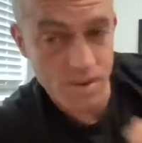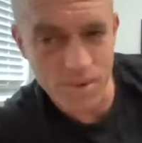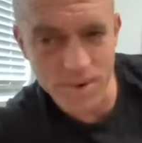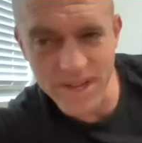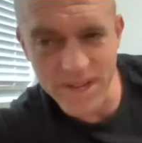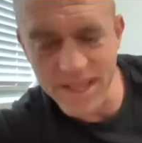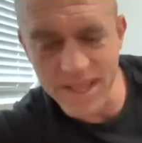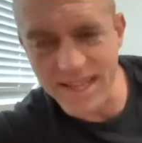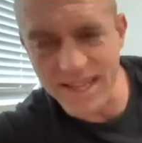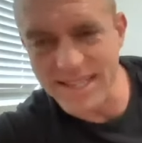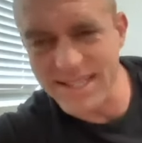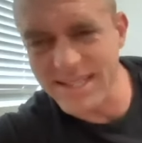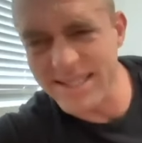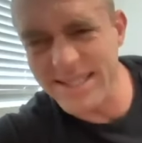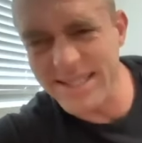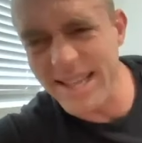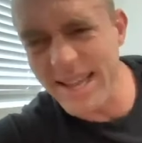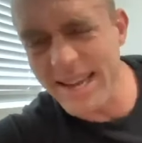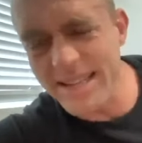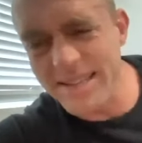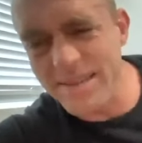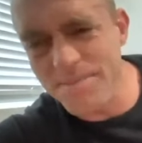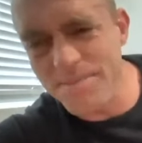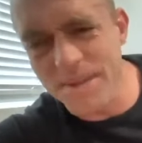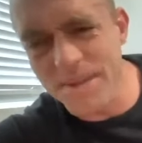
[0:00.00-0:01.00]
or he like
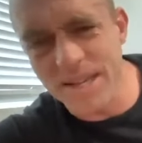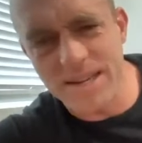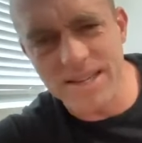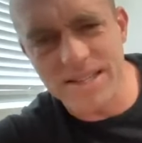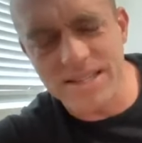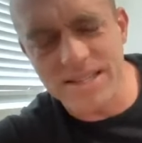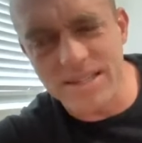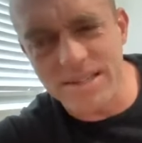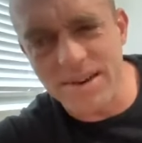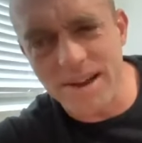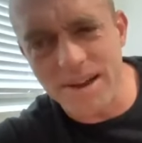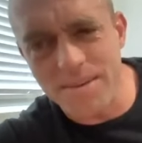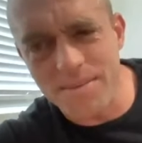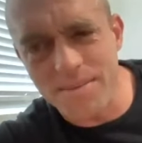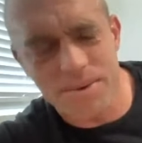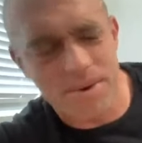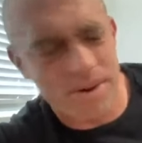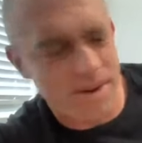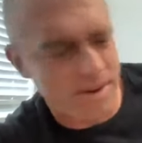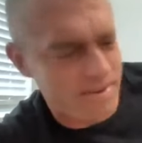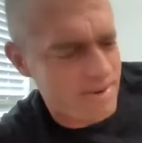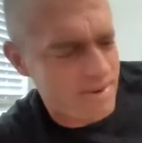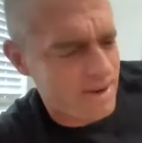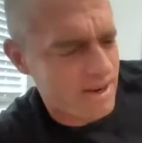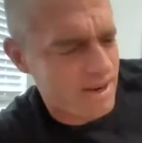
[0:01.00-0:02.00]
sent it to me on Instagram or
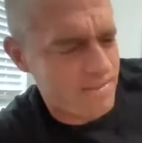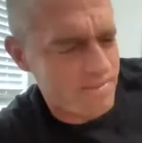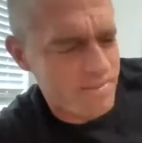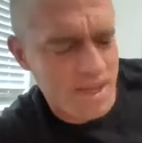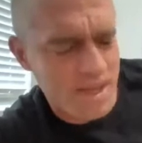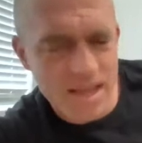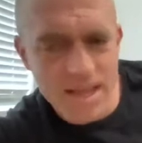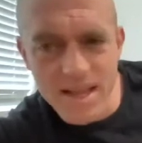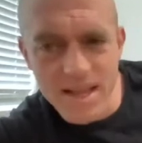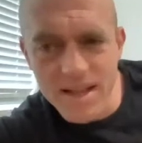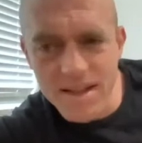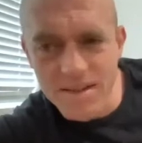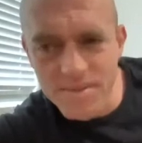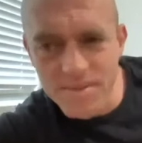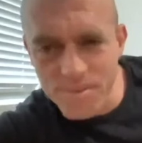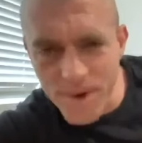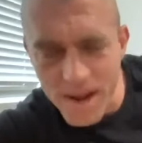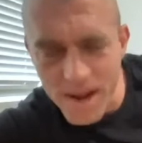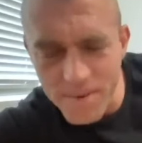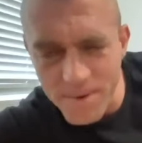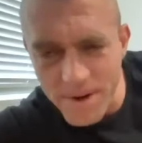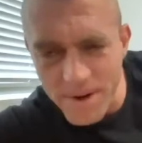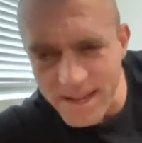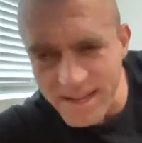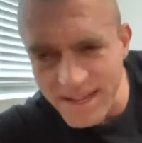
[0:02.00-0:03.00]
whatever. And I,
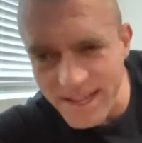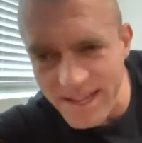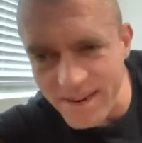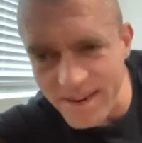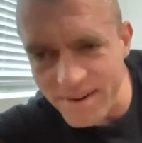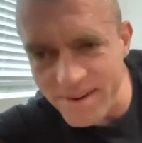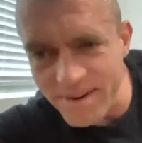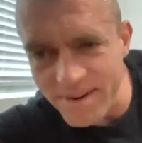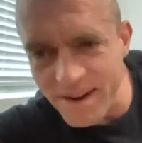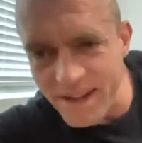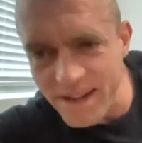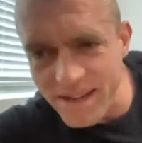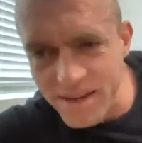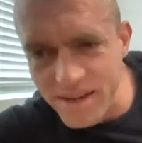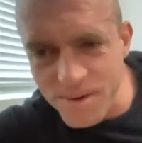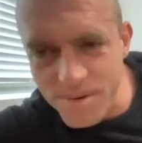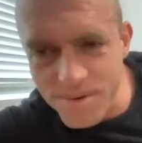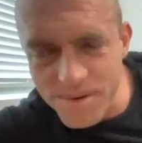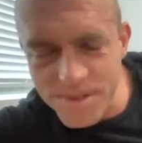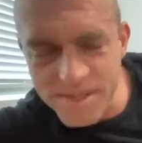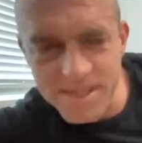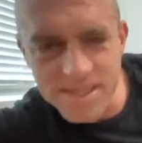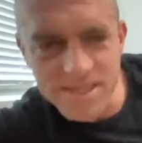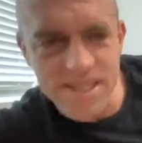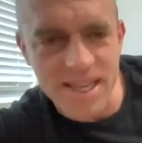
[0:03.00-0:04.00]
right when I hear it, I go,
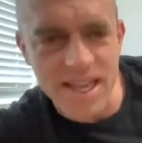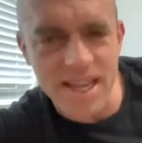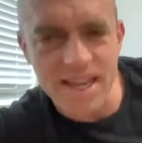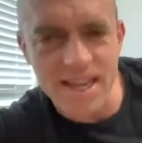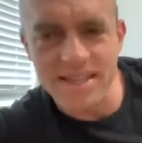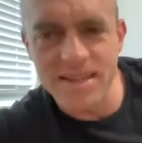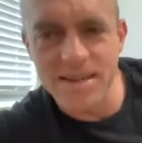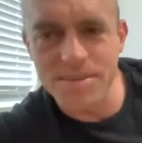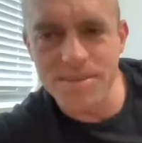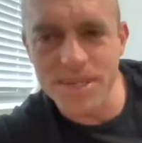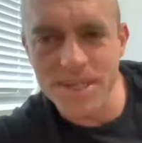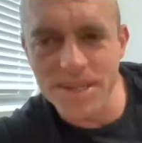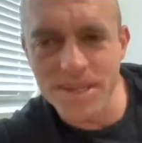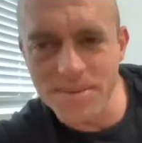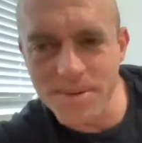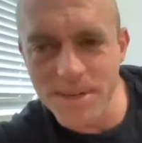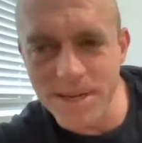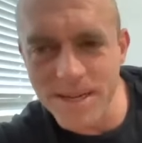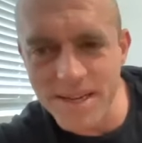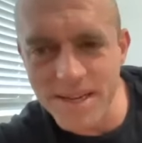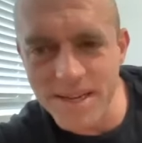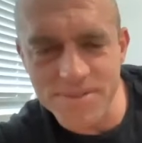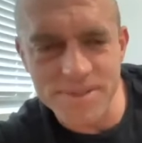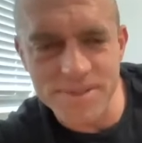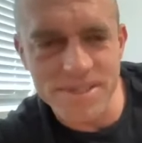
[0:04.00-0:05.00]
What is this guy,
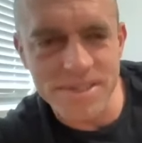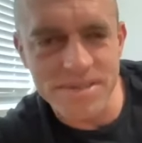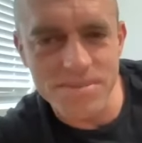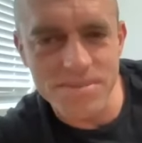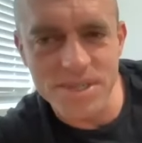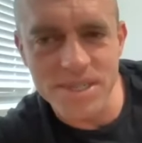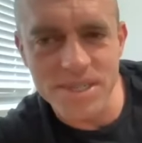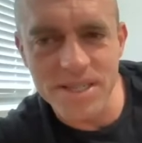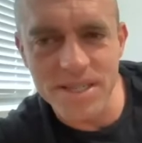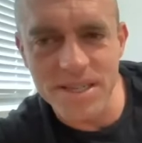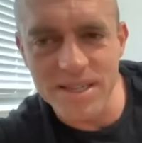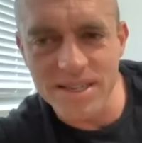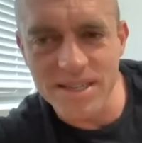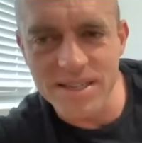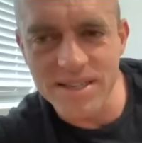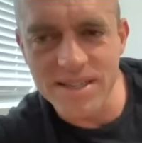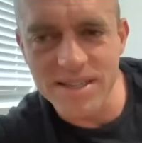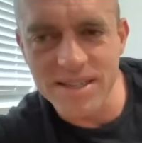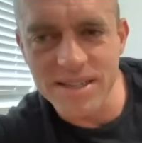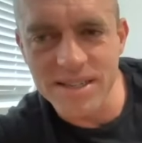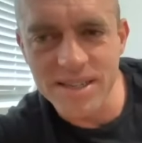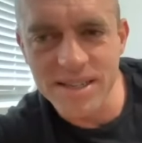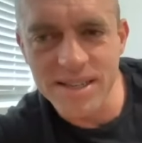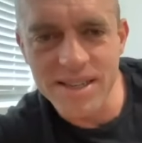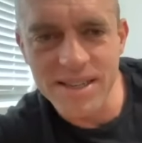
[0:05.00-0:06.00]
WWF or some shit?
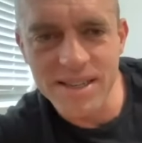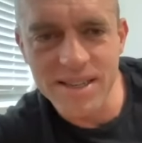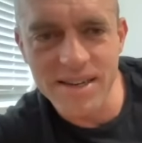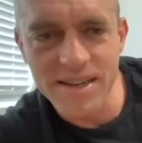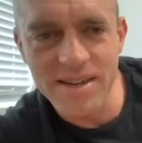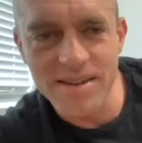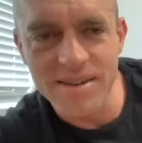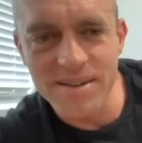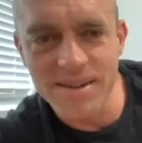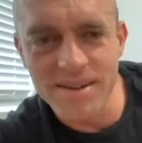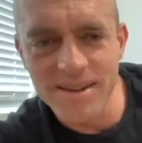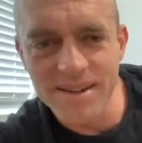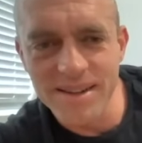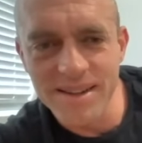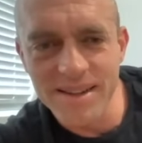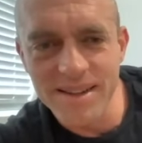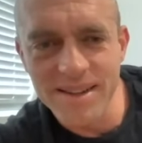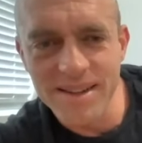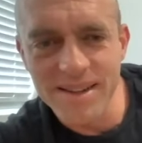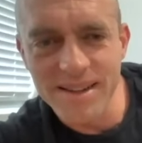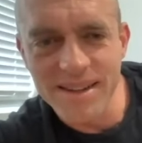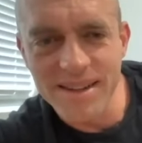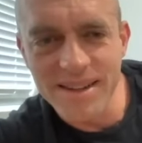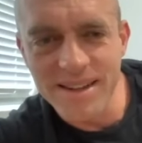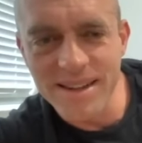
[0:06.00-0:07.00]
You know?
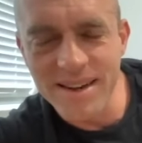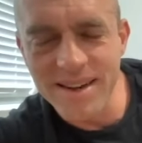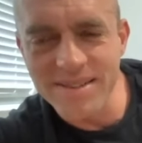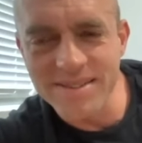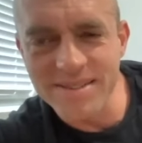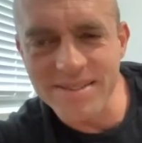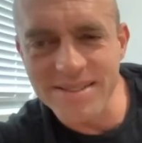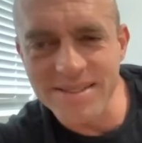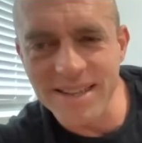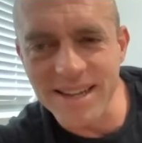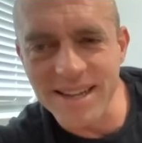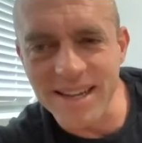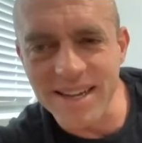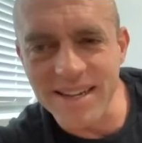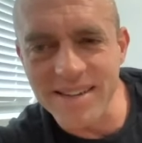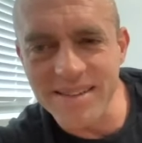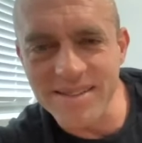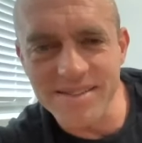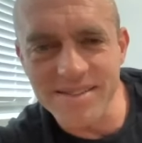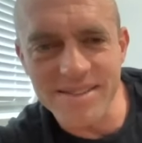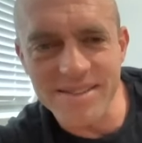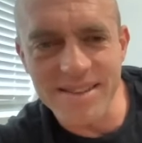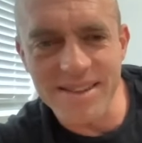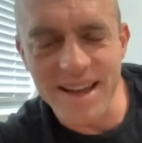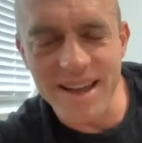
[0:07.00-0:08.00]
And I was just like,
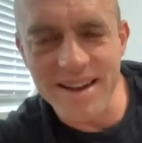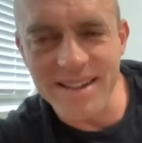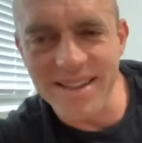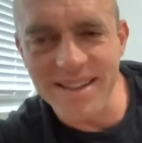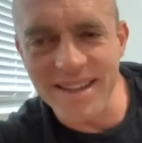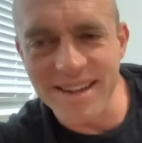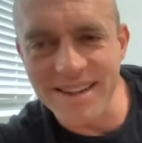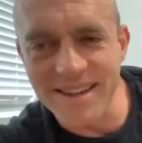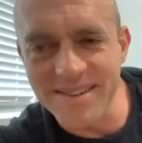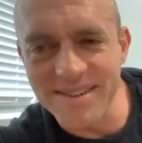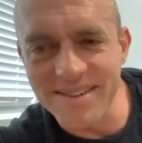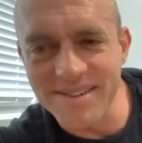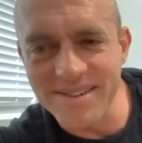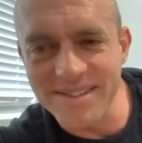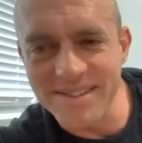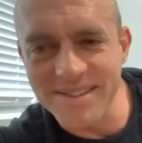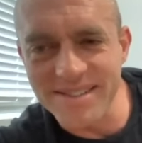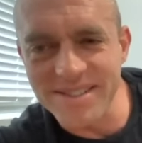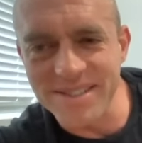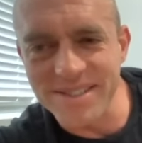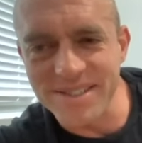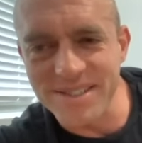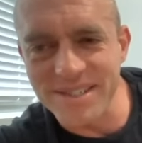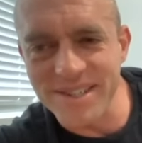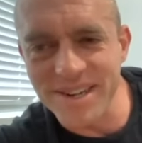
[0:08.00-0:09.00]
kind of like, is
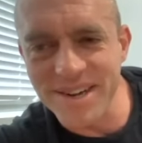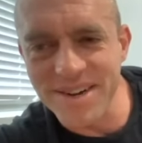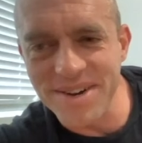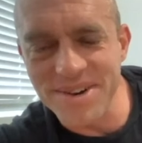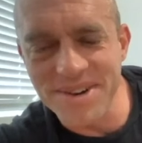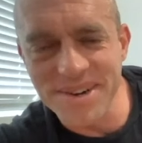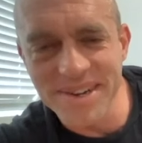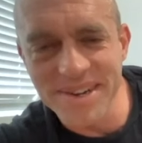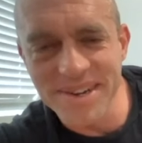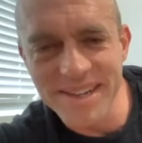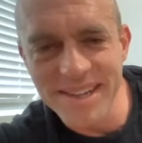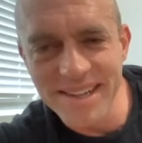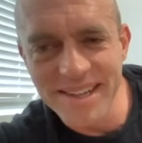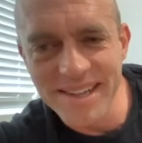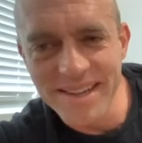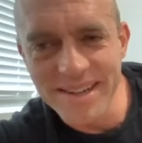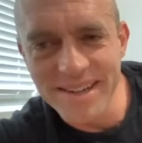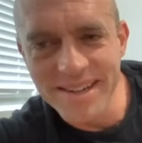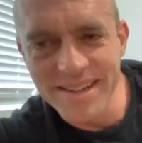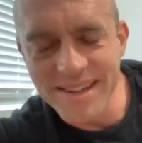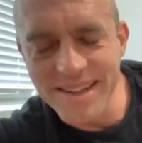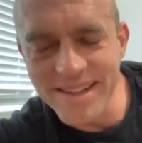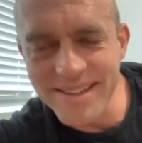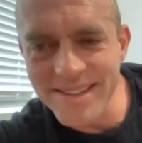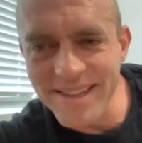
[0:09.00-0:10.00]
this a show?
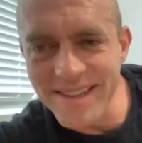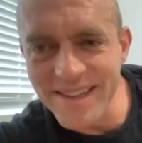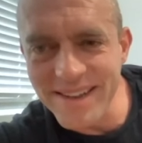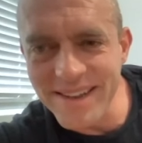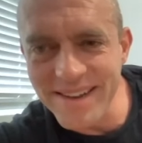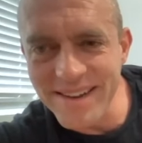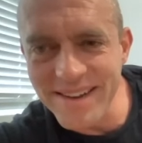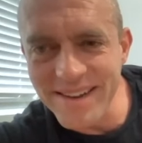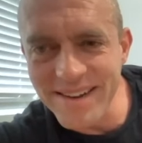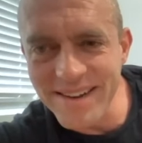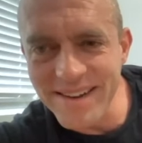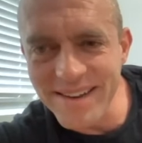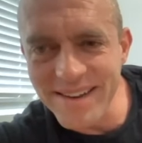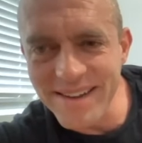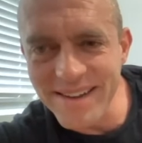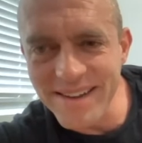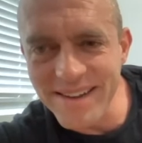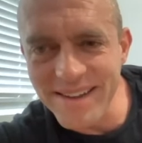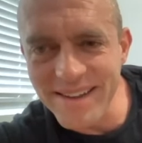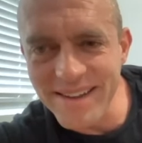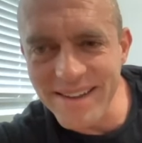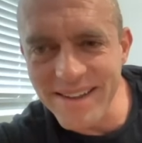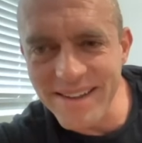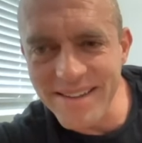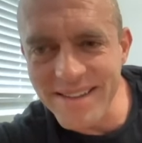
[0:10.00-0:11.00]
And then,
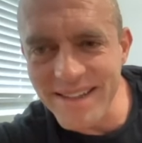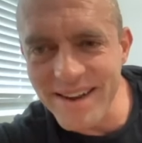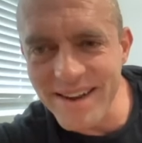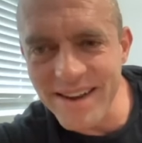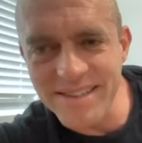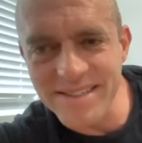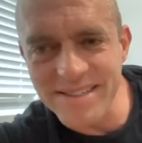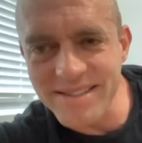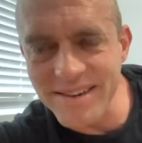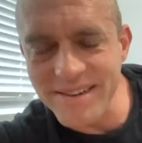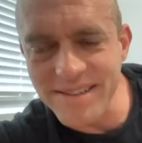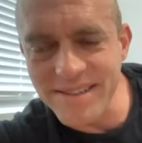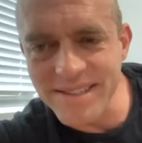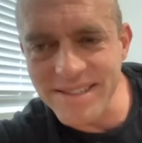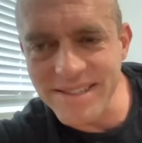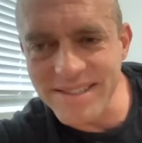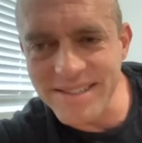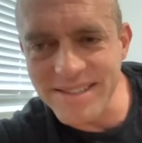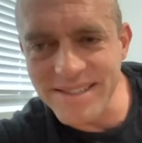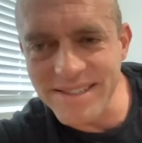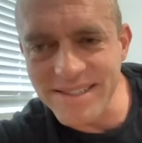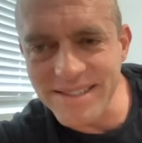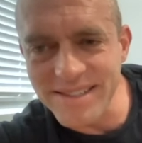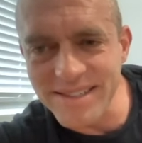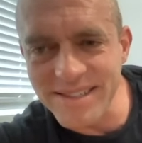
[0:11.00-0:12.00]
and then I started
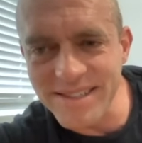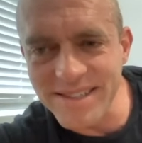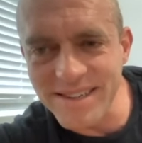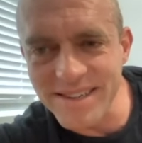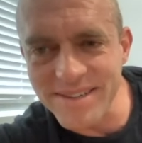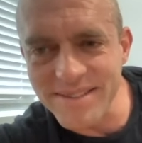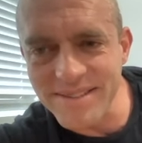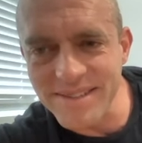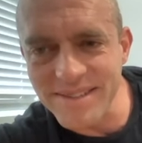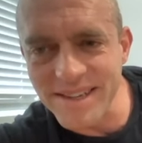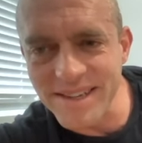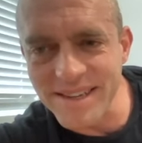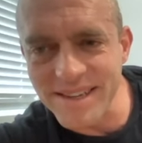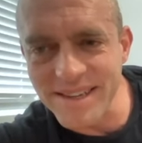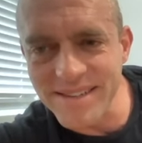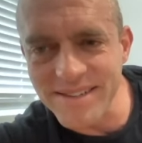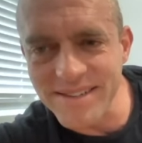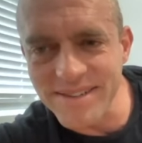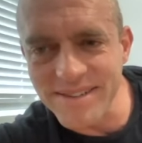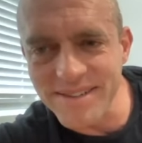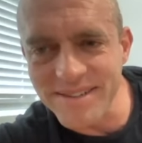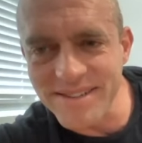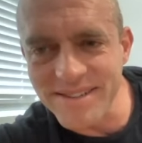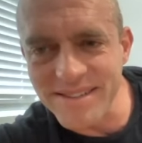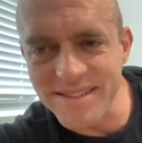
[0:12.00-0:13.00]
listening and I was like,
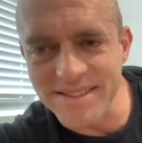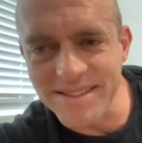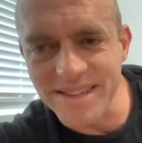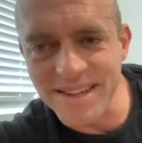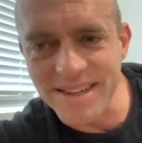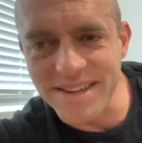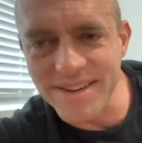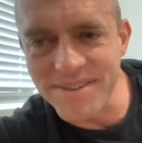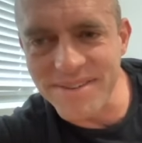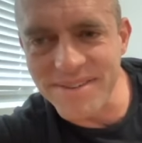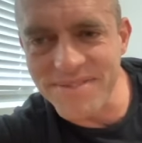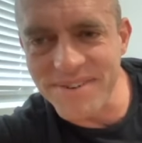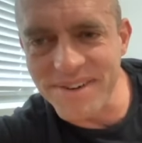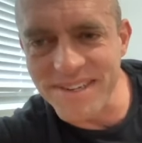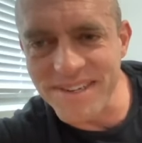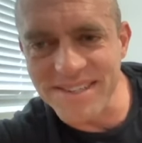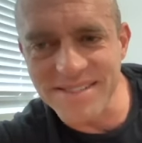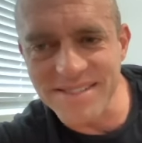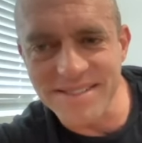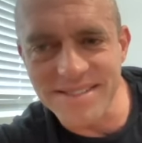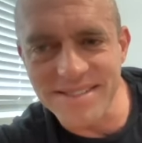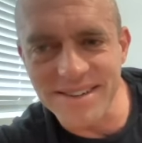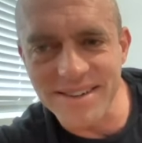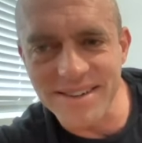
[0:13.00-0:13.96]
this ain't no fucking